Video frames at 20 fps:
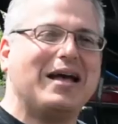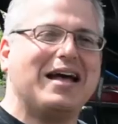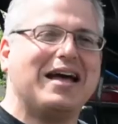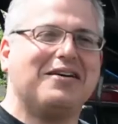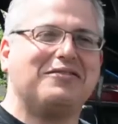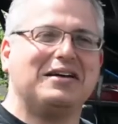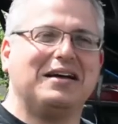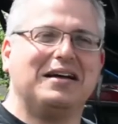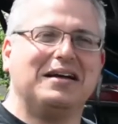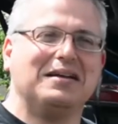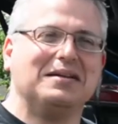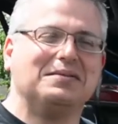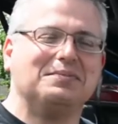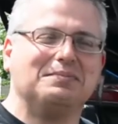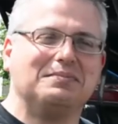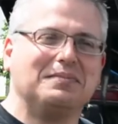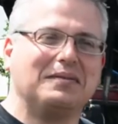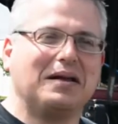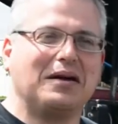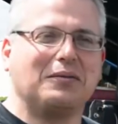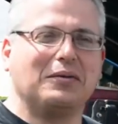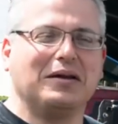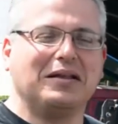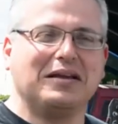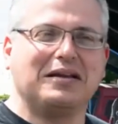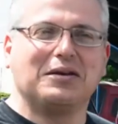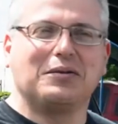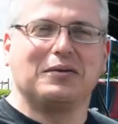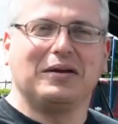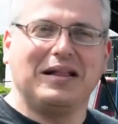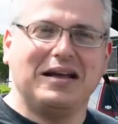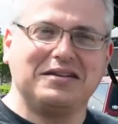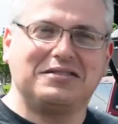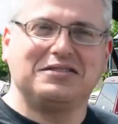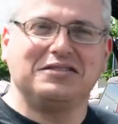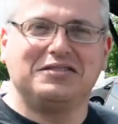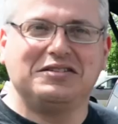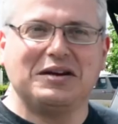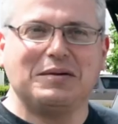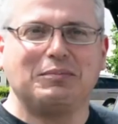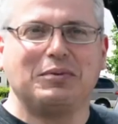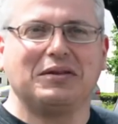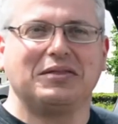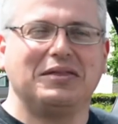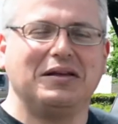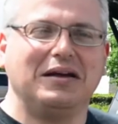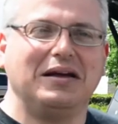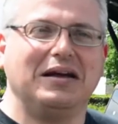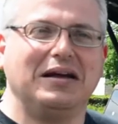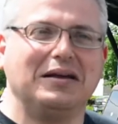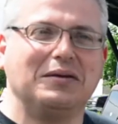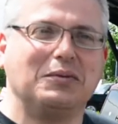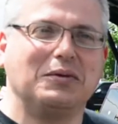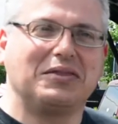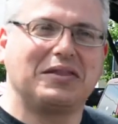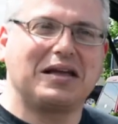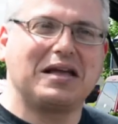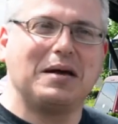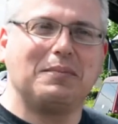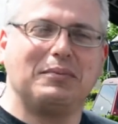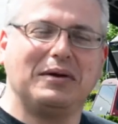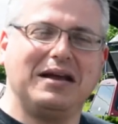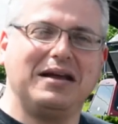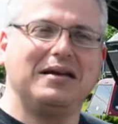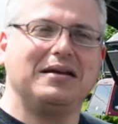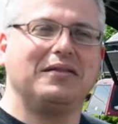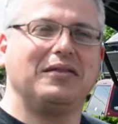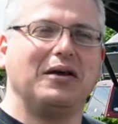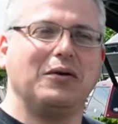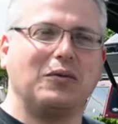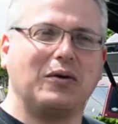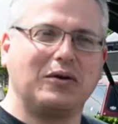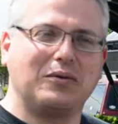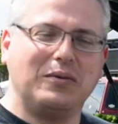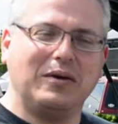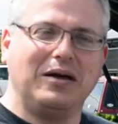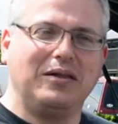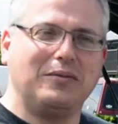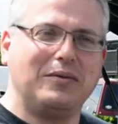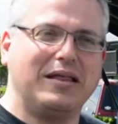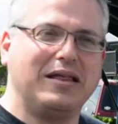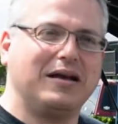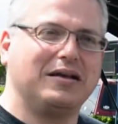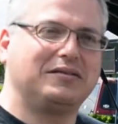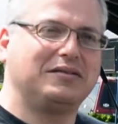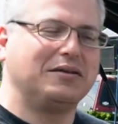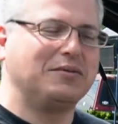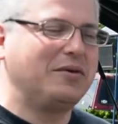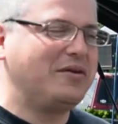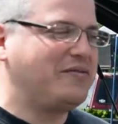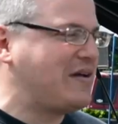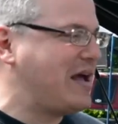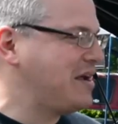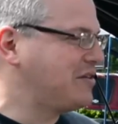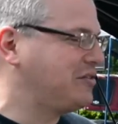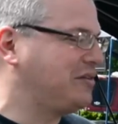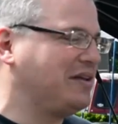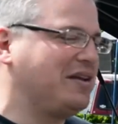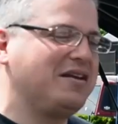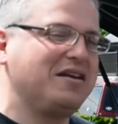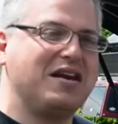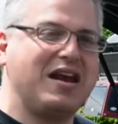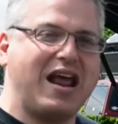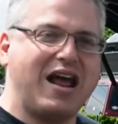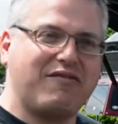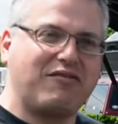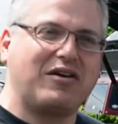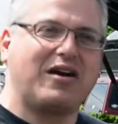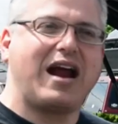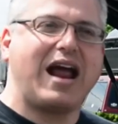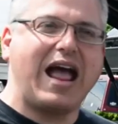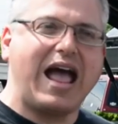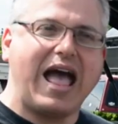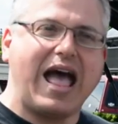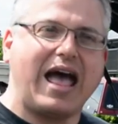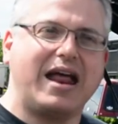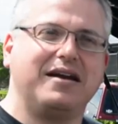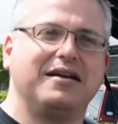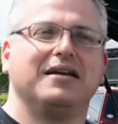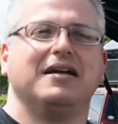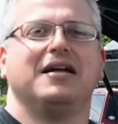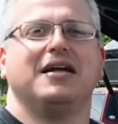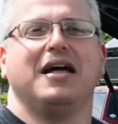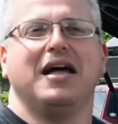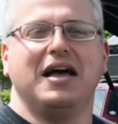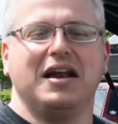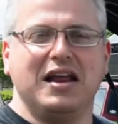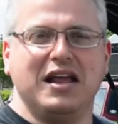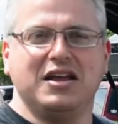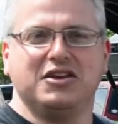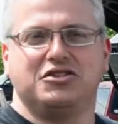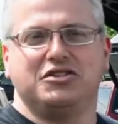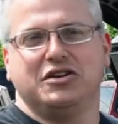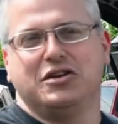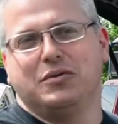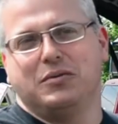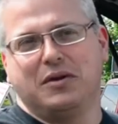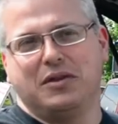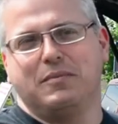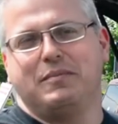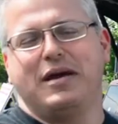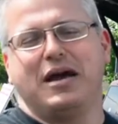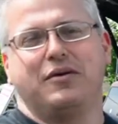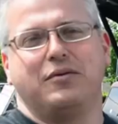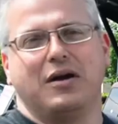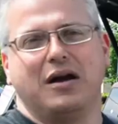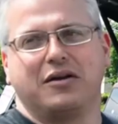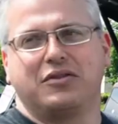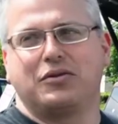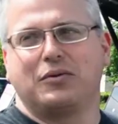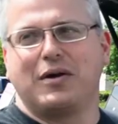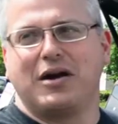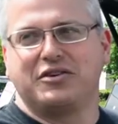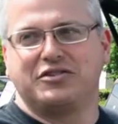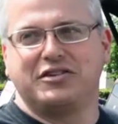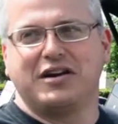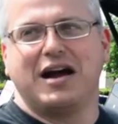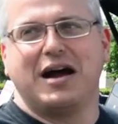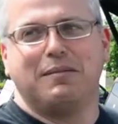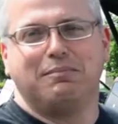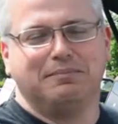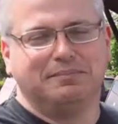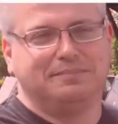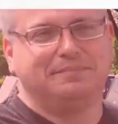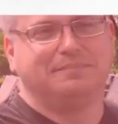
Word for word: have a, a really good relationship with the, with the company and they work well with us and we've actually never had an issue with a BedRug through our shop.